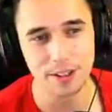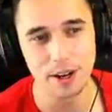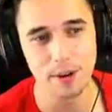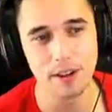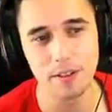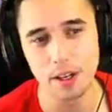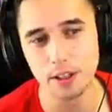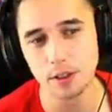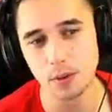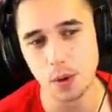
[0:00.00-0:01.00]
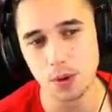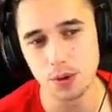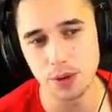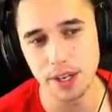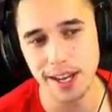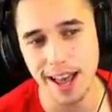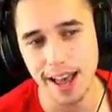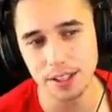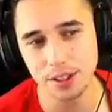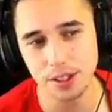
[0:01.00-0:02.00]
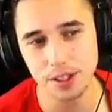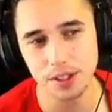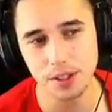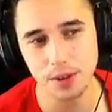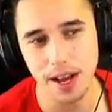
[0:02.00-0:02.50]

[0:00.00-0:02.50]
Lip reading: so now we have Gears of War 3. Ashes to